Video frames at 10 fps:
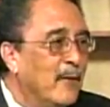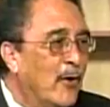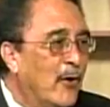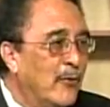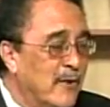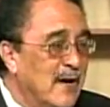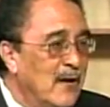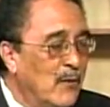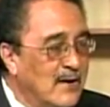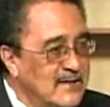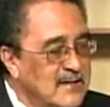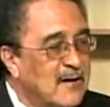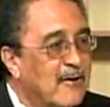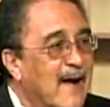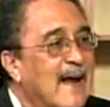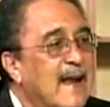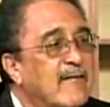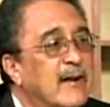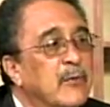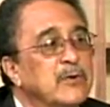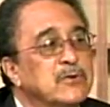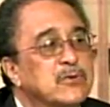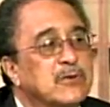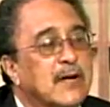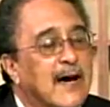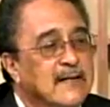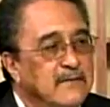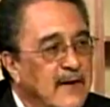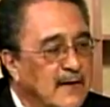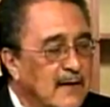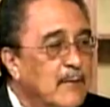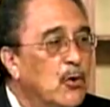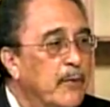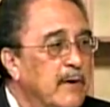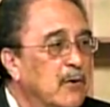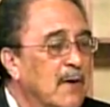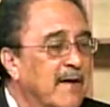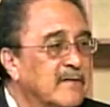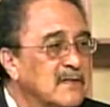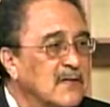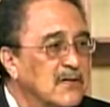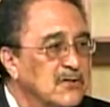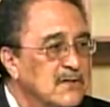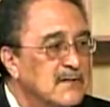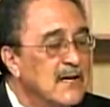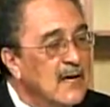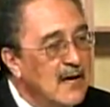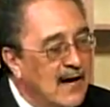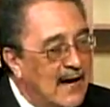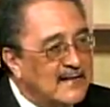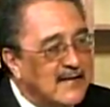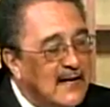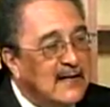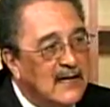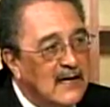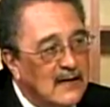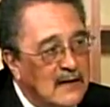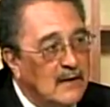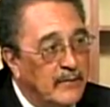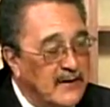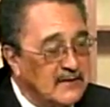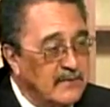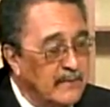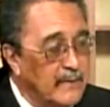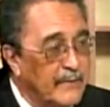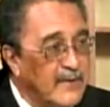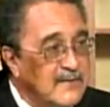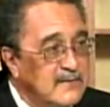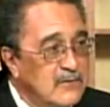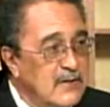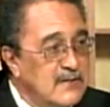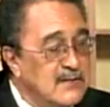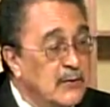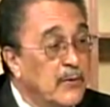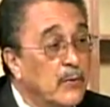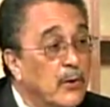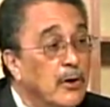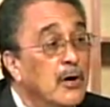really what is the correct level at which you should cast VAT. And I'm hoping to have discussions, as I indicated in the press release, that we would